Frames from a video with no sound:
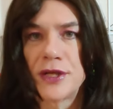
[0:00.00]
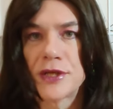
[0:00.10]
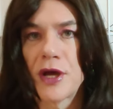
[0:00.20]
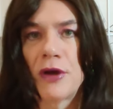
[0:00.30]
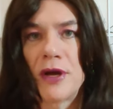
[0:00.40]
they're
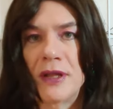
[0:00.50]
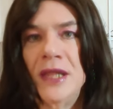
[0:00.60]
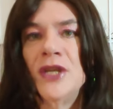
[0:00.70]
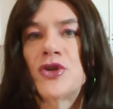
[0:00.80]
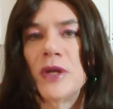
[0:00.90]
just going to
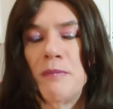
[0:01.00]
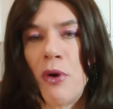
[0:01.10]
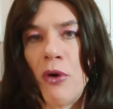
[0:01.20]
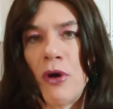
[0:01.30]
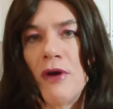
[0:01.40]
literally
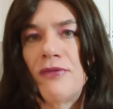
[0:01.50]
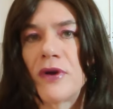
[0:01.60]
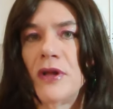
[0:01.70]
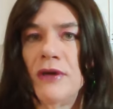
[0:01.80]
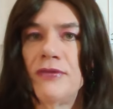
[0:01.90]
pour
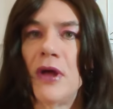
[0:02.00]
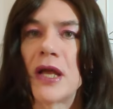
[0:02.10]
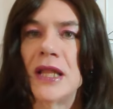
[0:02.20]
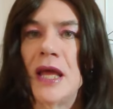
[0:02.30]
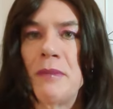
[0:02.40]
over a cliff
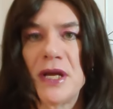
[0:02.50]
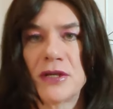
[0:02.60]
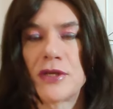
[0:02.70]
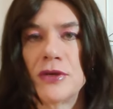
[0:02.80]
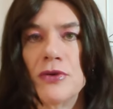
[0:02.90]
like
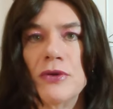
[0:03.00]
lemmings